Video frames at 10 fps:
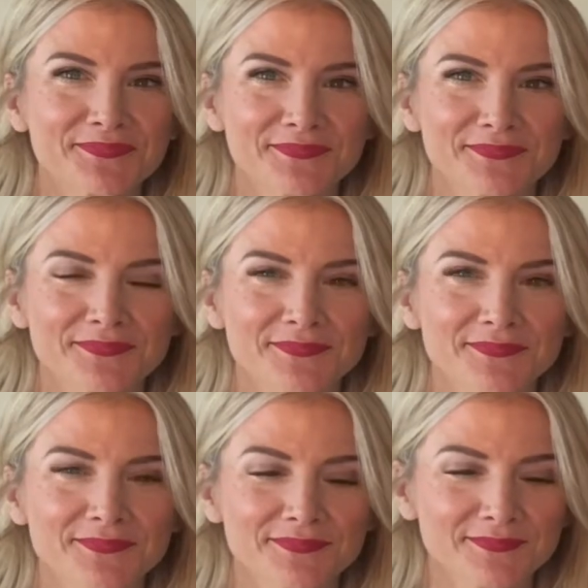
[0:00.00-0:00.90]

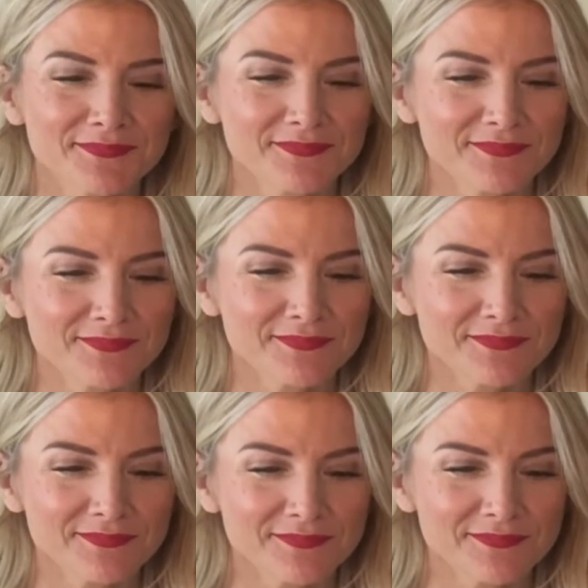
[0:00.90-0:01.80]

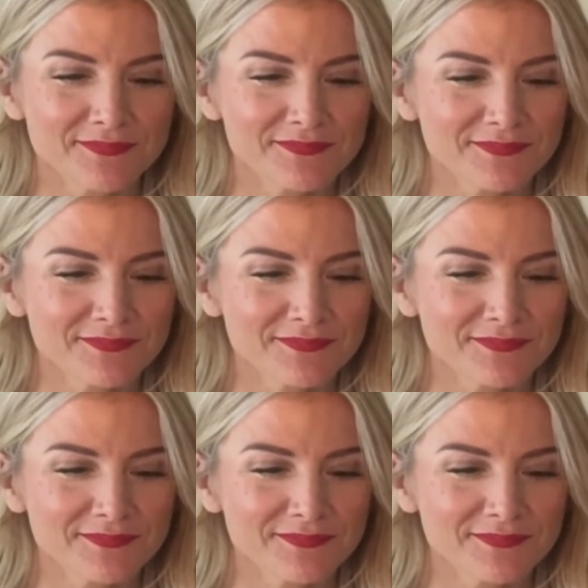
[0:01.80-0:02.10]
[no speech]